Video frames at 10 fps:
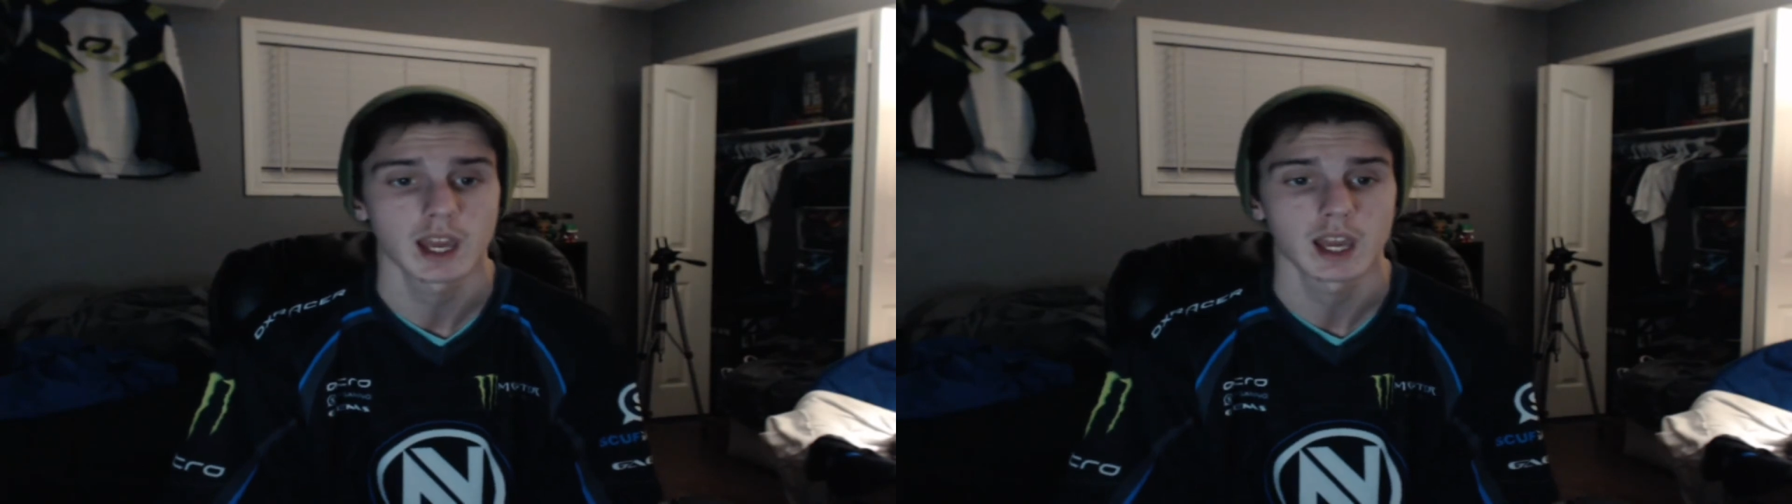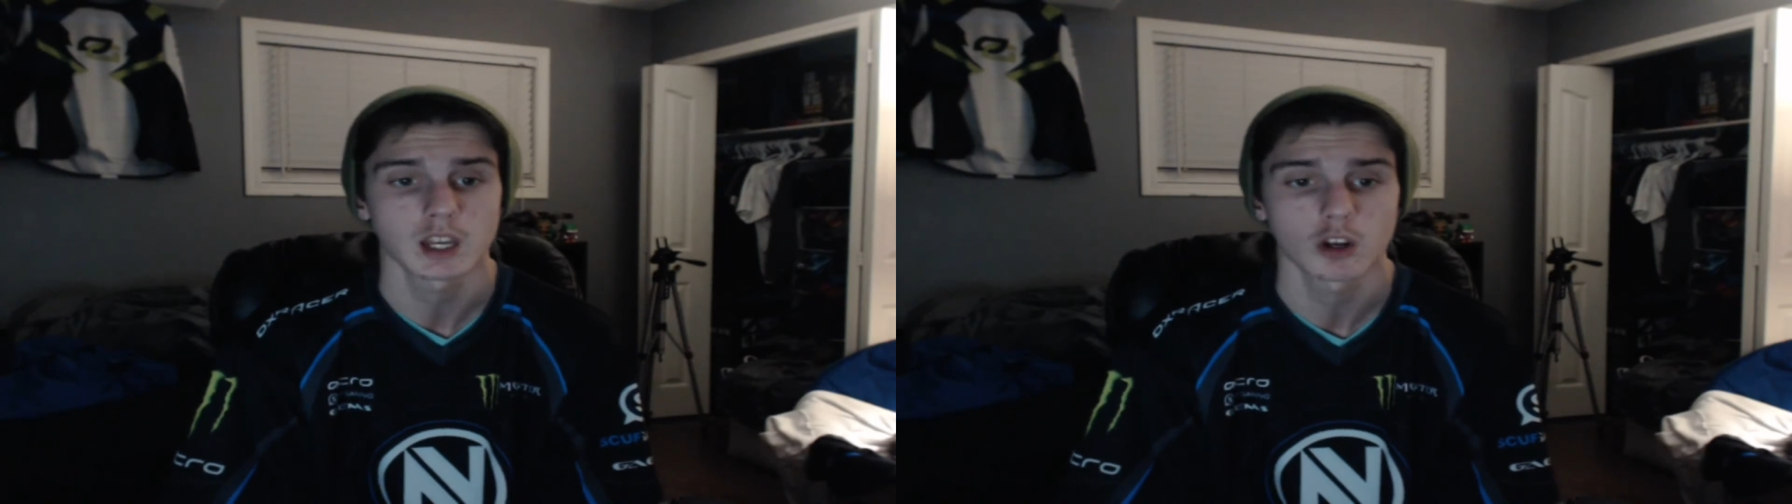
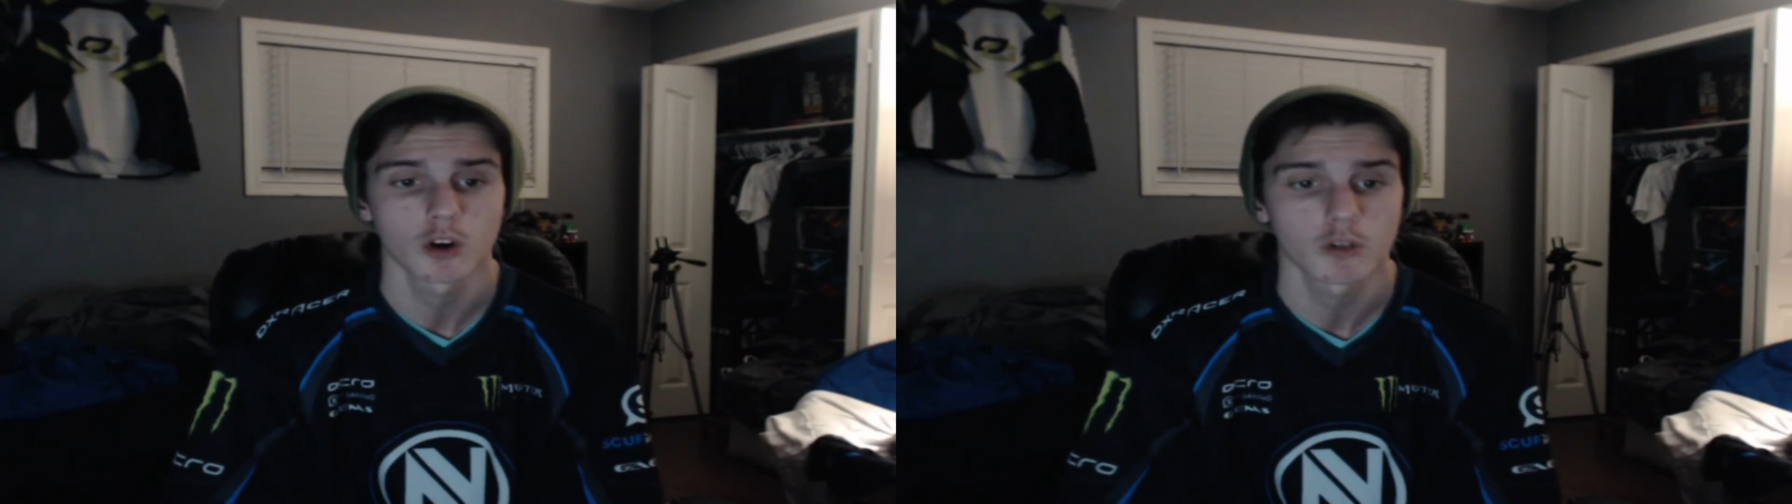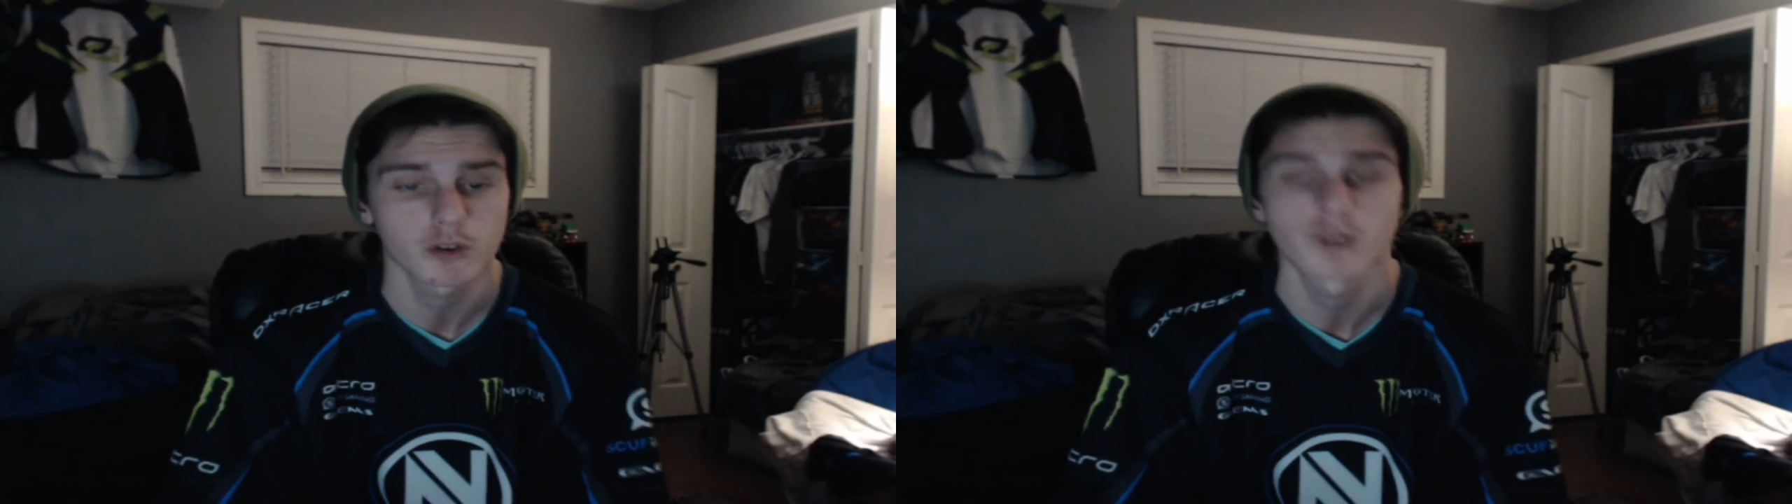and you
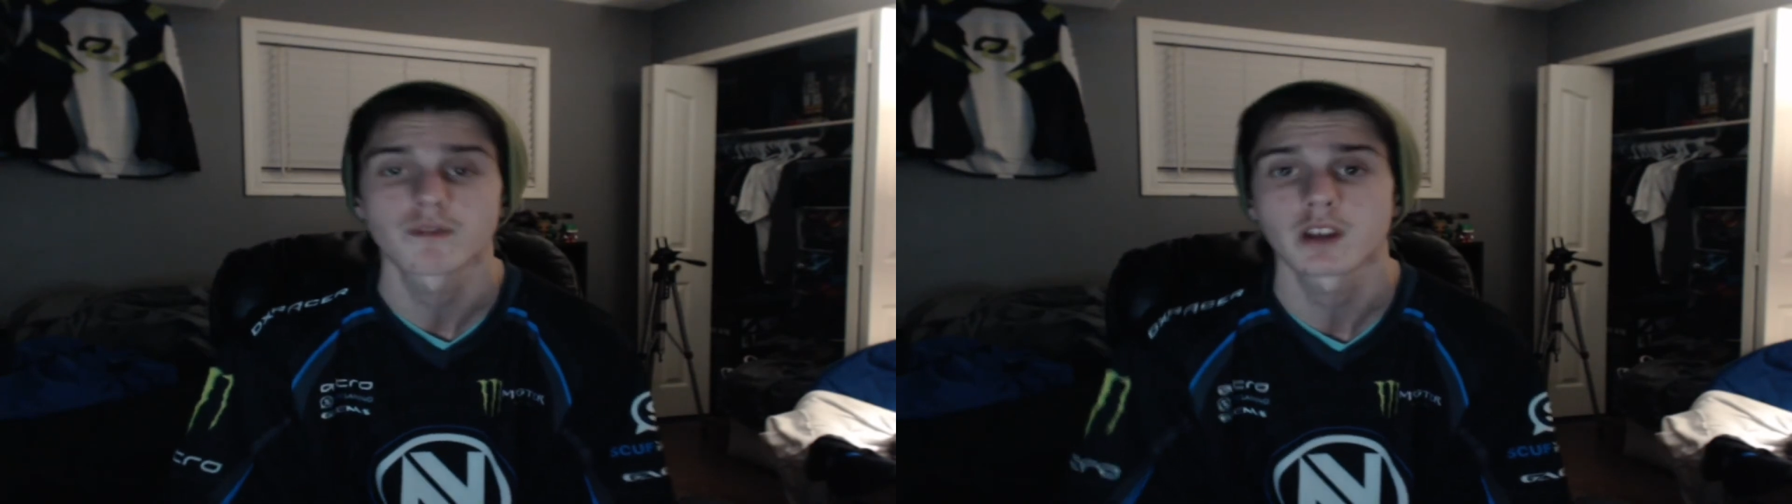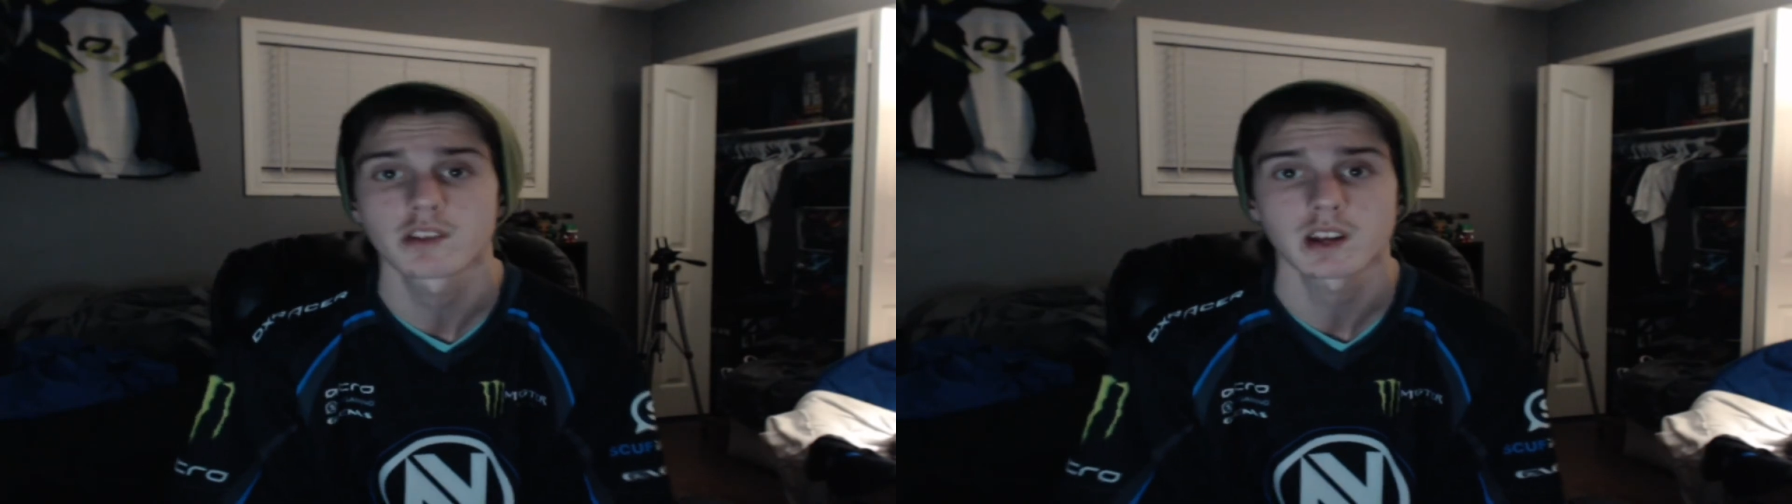know, throughout
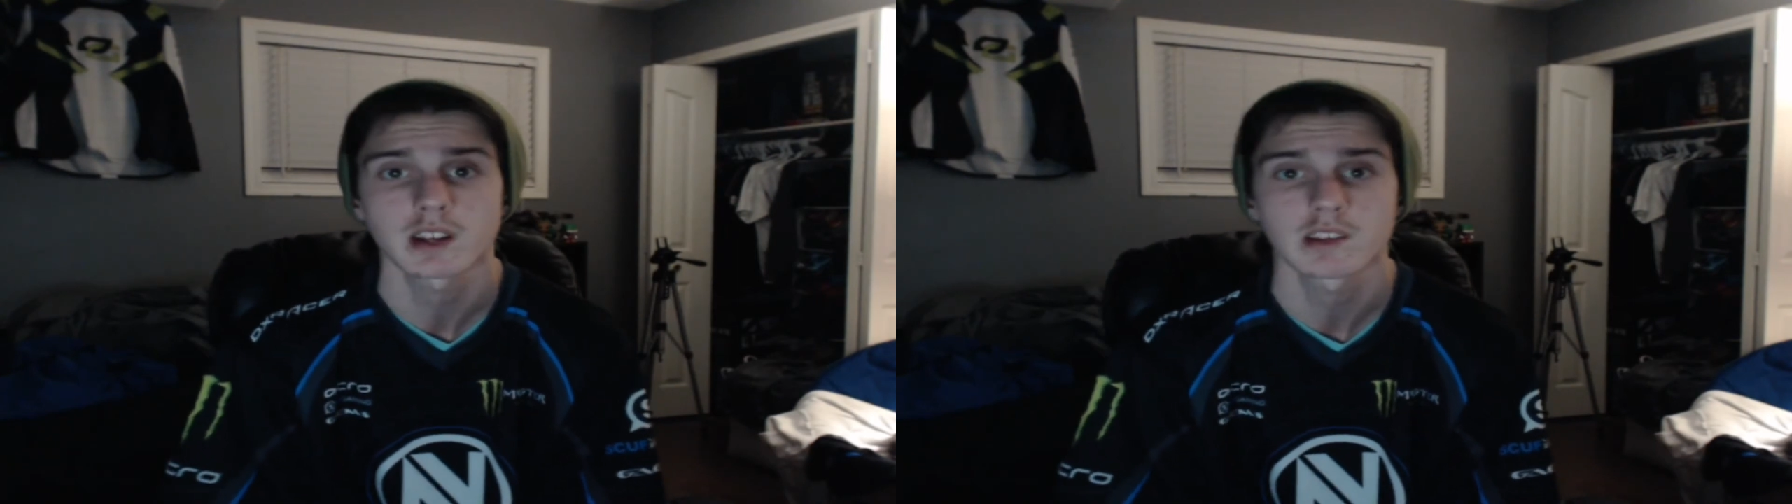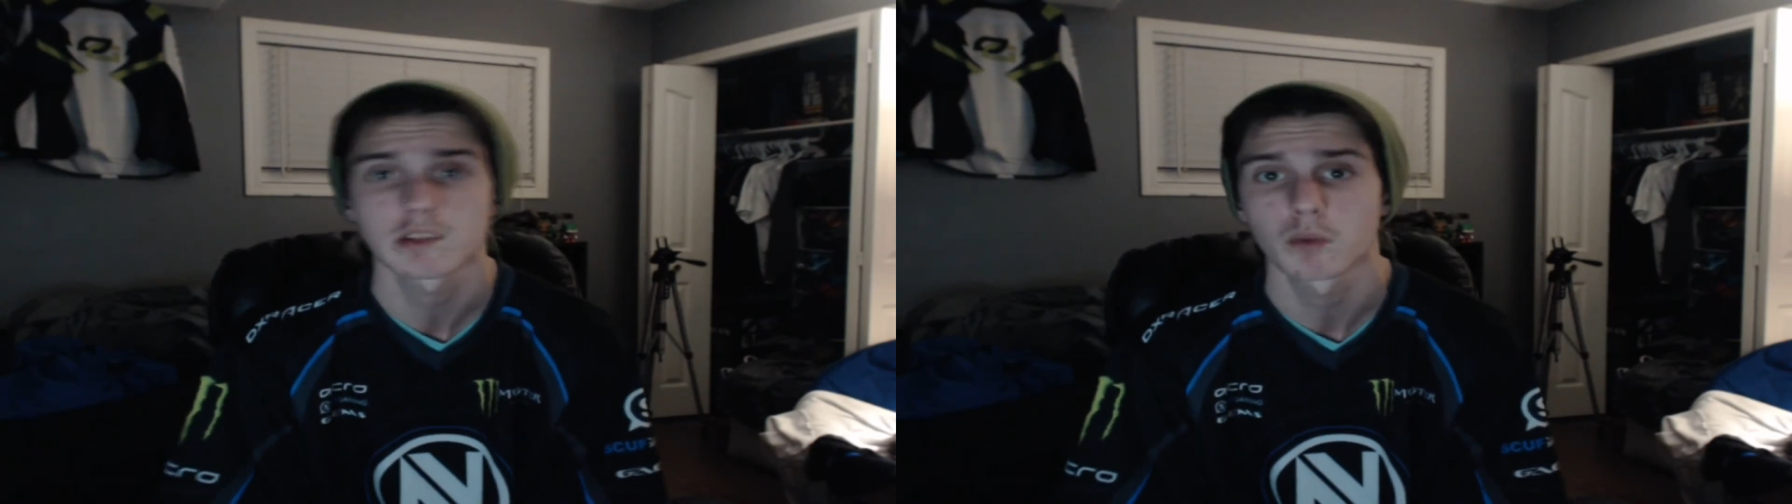videos like
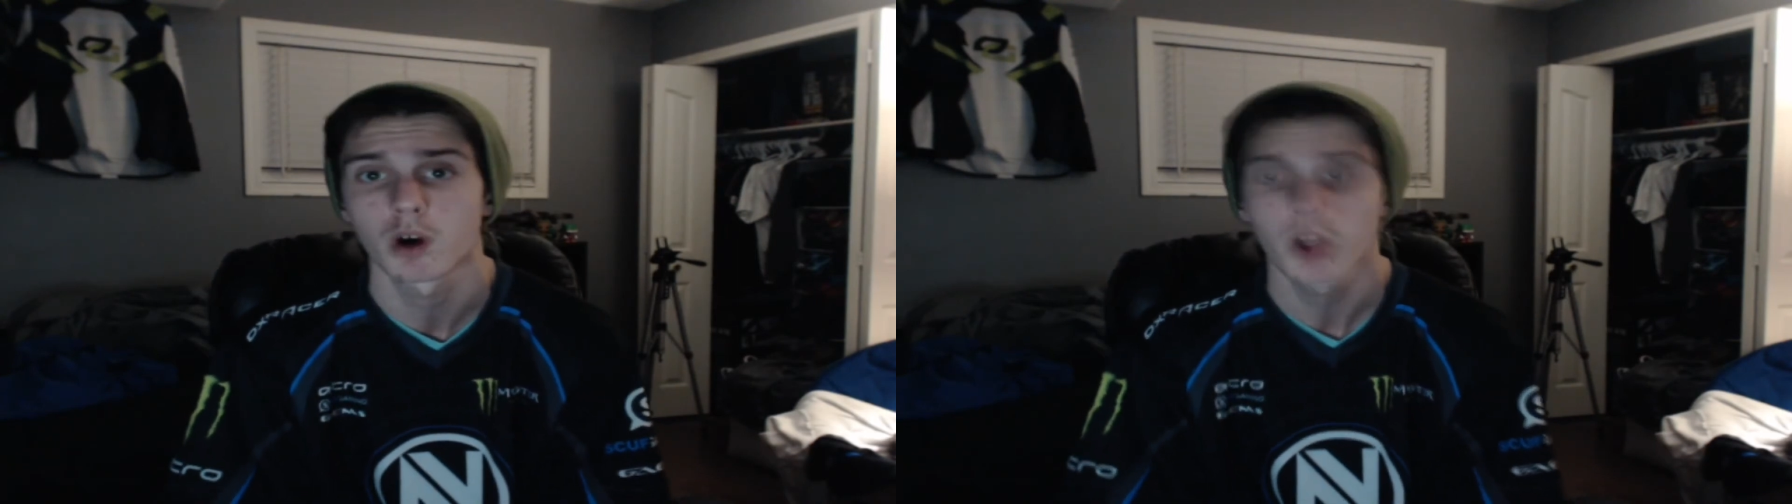this as well,